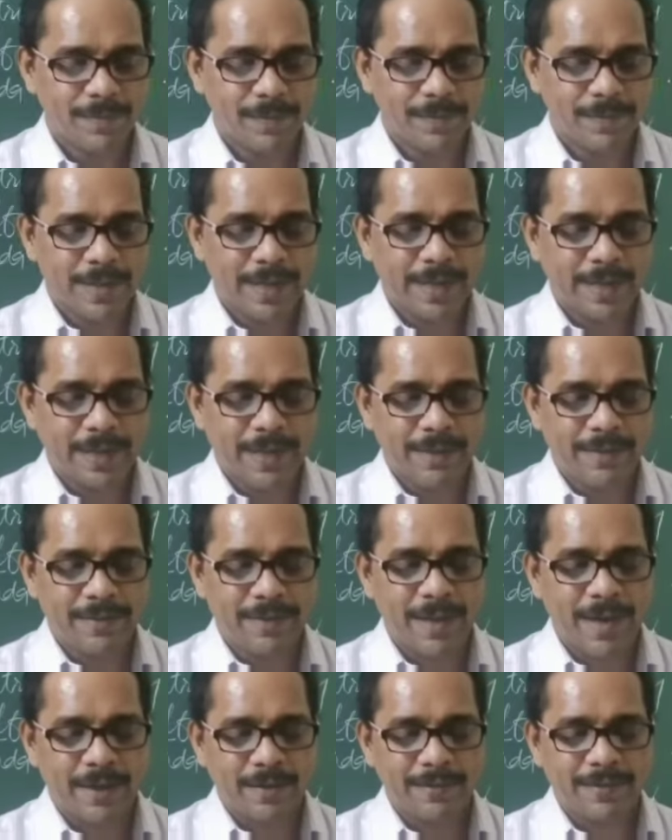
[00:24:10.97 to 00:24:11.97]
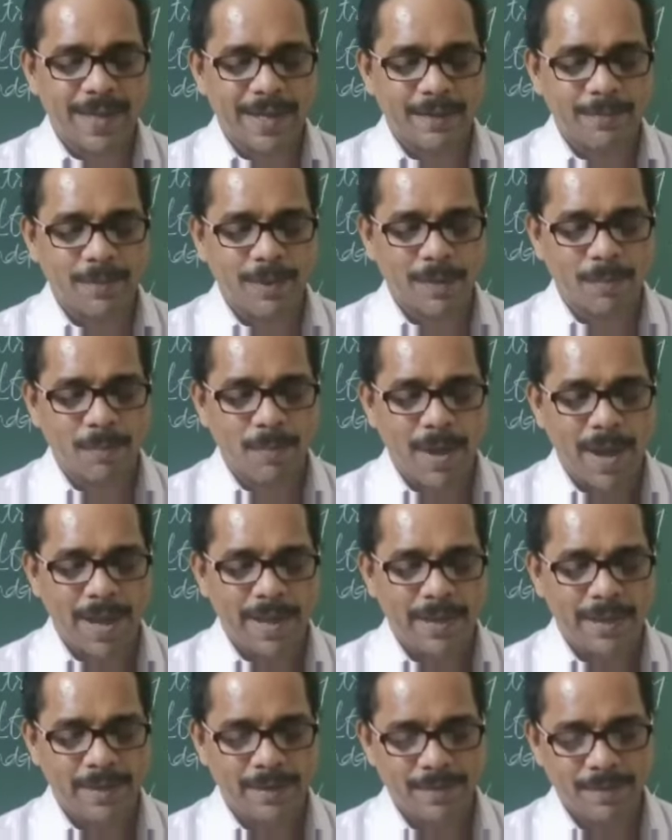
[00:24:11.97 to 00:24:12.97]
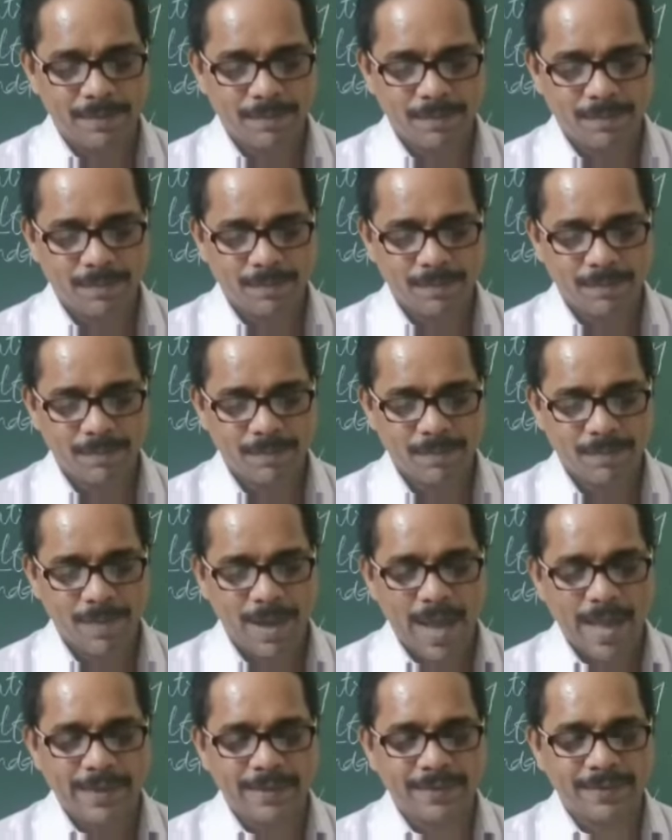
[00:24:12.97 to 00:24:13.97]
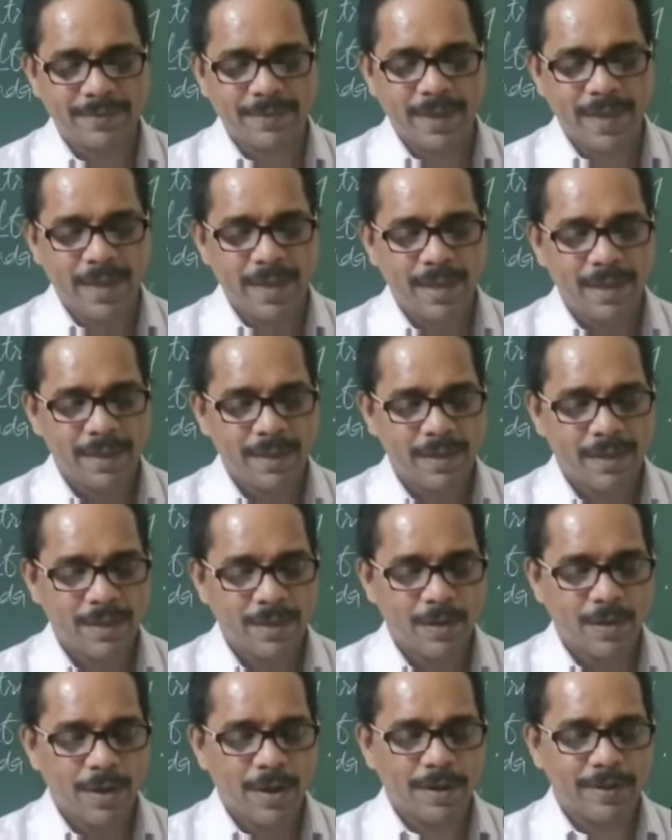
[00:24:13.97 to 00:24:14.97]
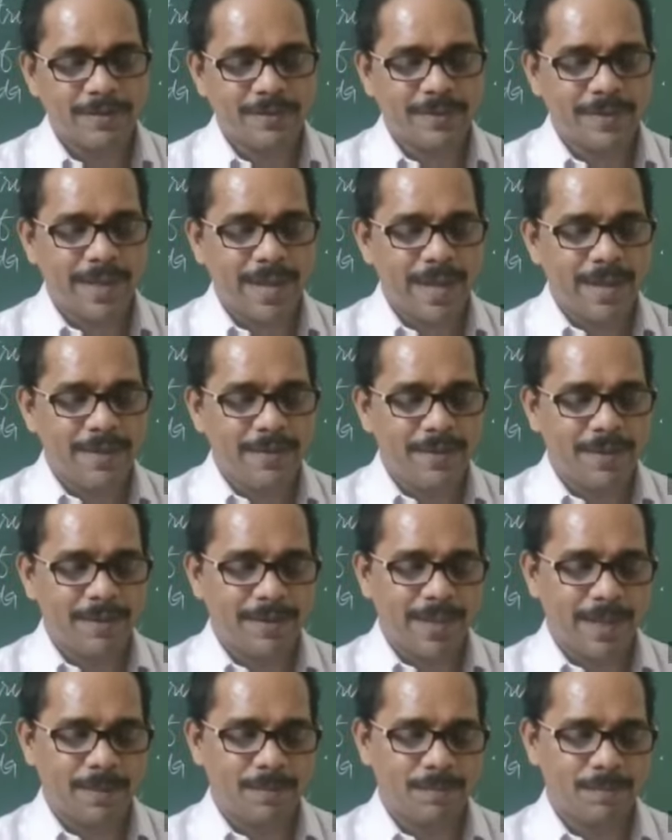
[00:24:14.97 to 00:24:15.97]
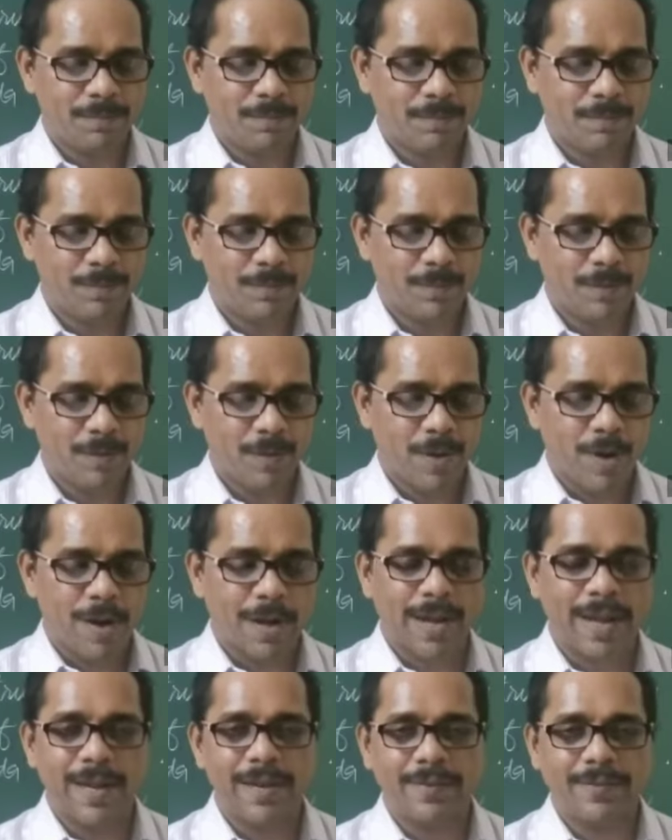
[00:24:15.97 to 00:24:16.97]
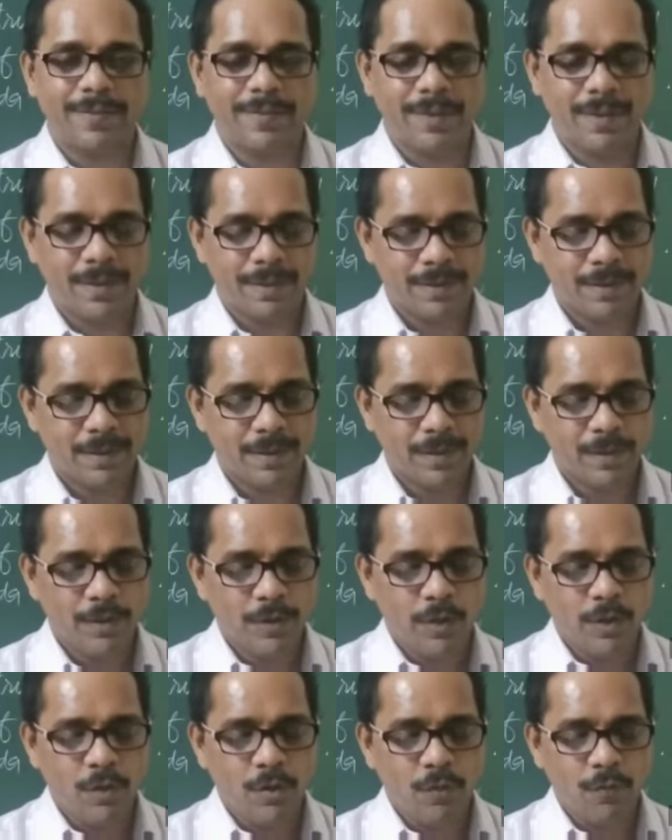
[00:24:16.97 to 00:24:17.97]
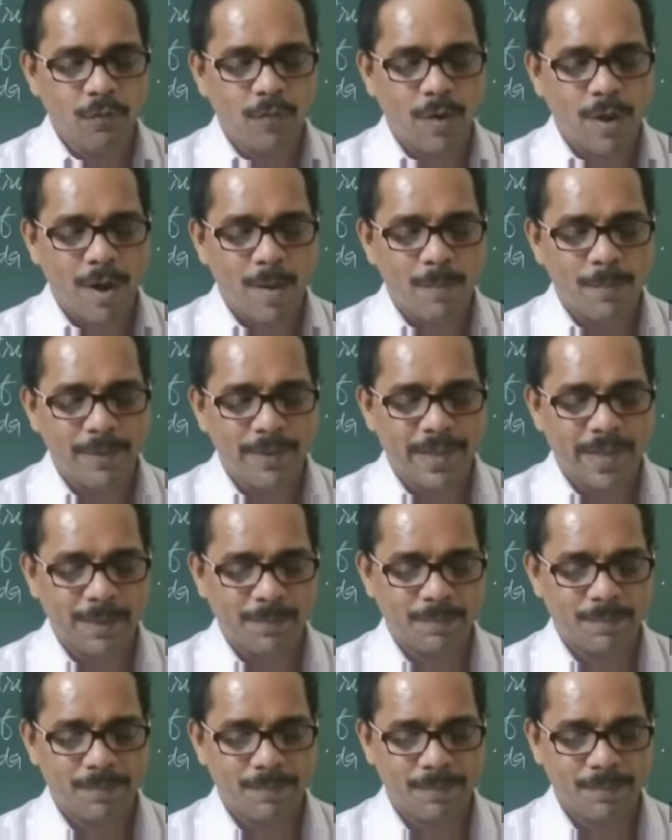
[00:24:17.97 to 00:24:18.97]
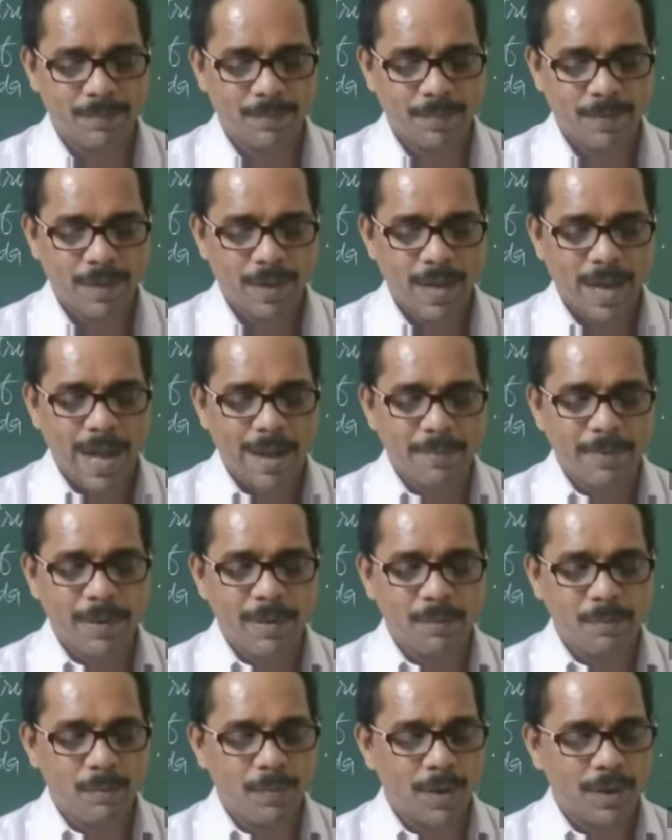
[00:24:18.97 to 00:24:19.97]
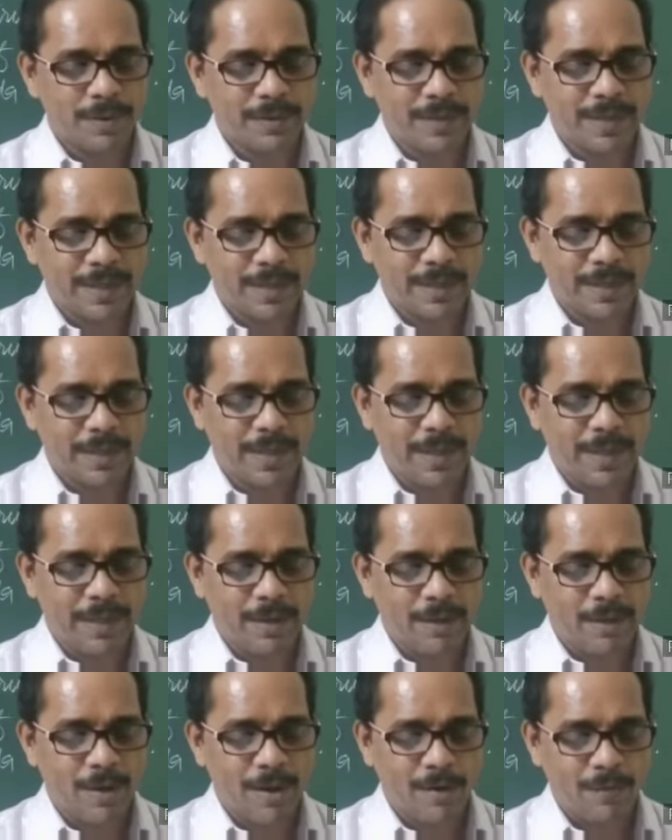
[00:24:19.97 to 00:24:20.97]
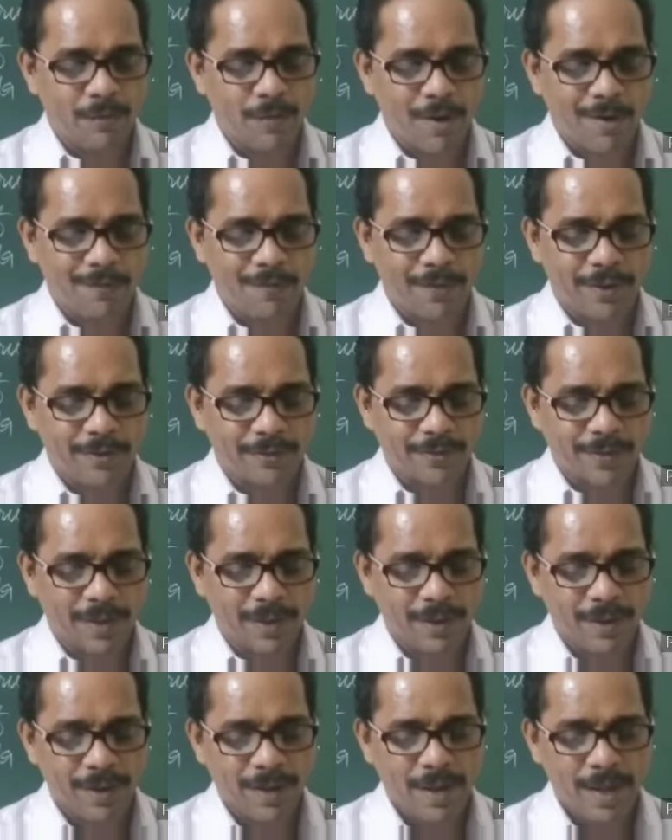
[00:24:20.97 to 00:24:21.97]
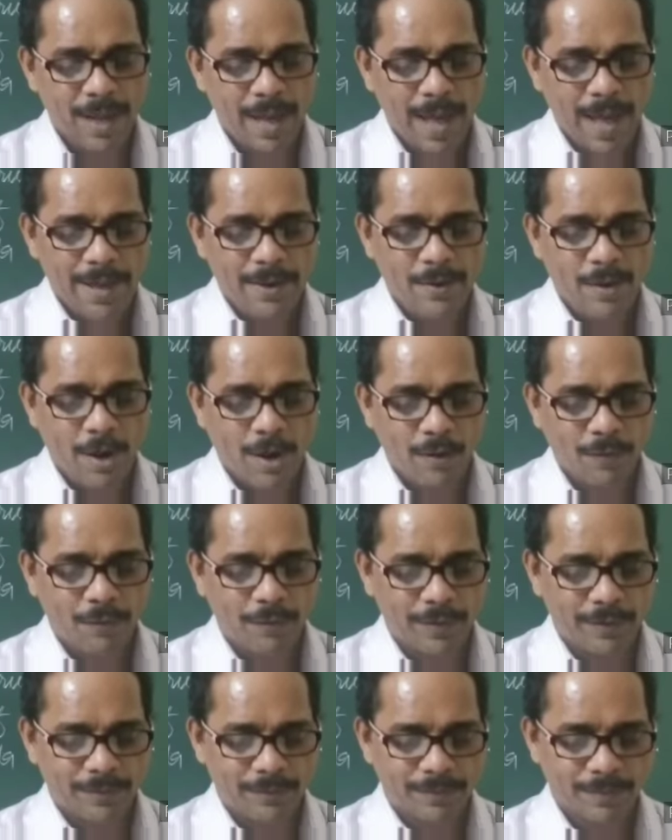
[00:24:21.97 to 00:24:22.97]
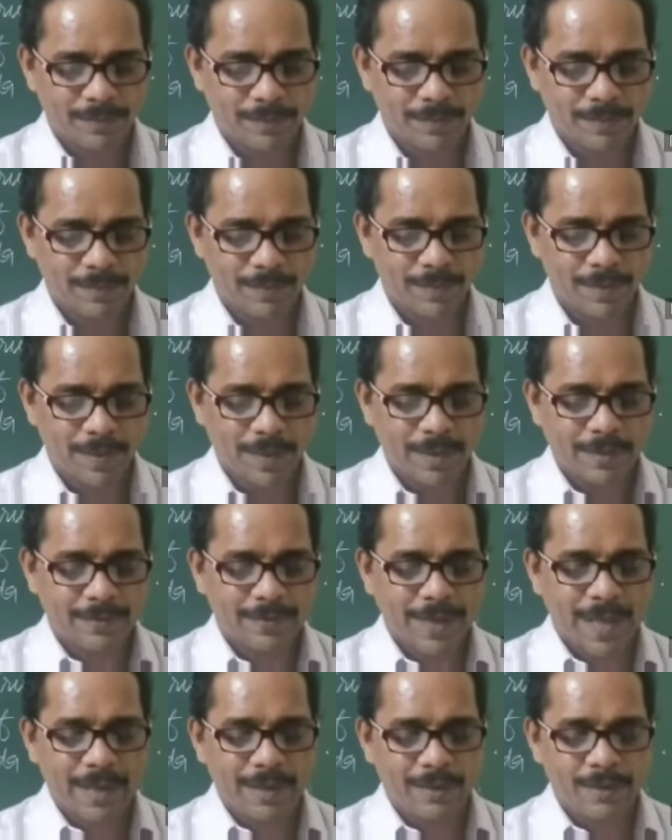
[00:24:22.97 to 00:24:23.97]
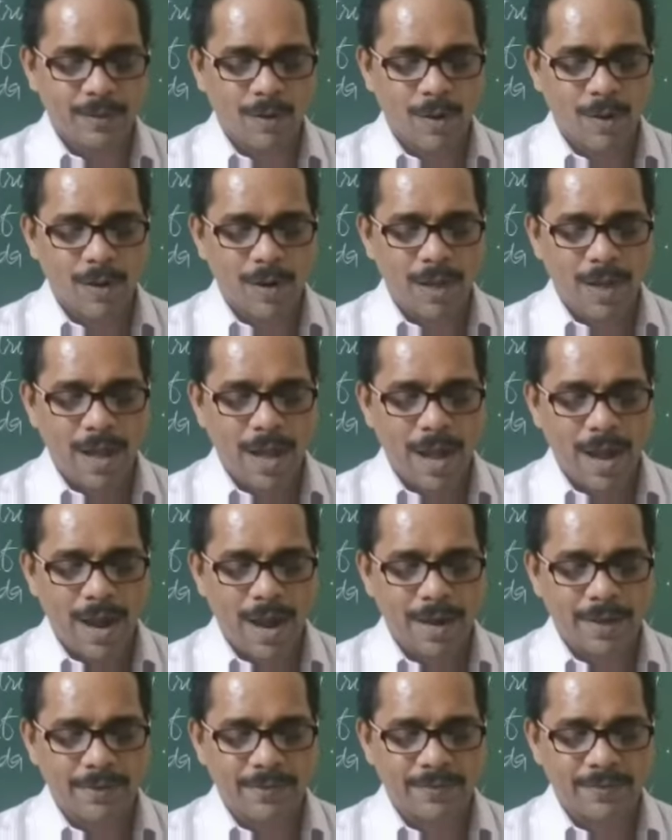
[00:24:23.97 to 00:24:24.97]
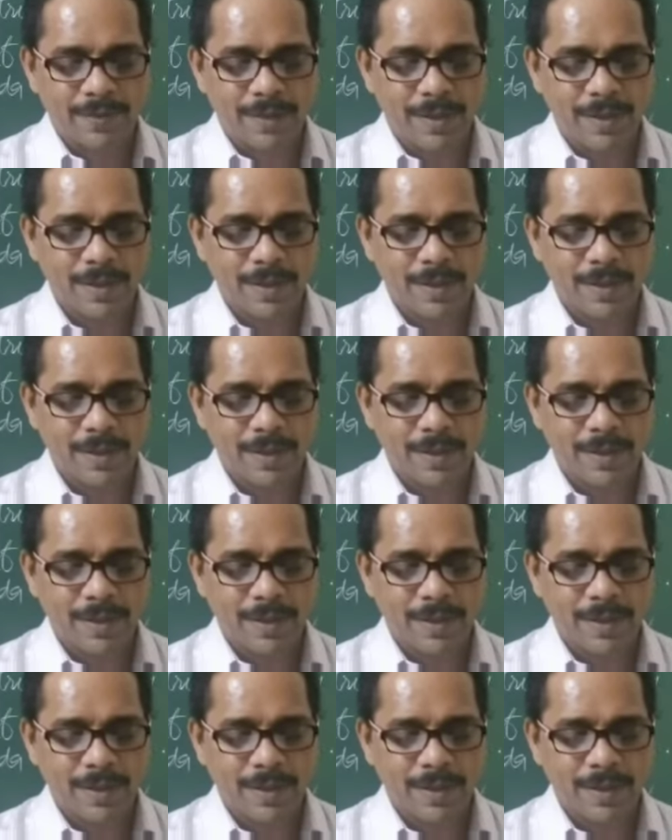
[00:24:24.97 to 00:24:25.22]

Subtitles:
the creatures that were mine, I say, or changed them, or else new formed them, having both the key of officer and office, set all hearts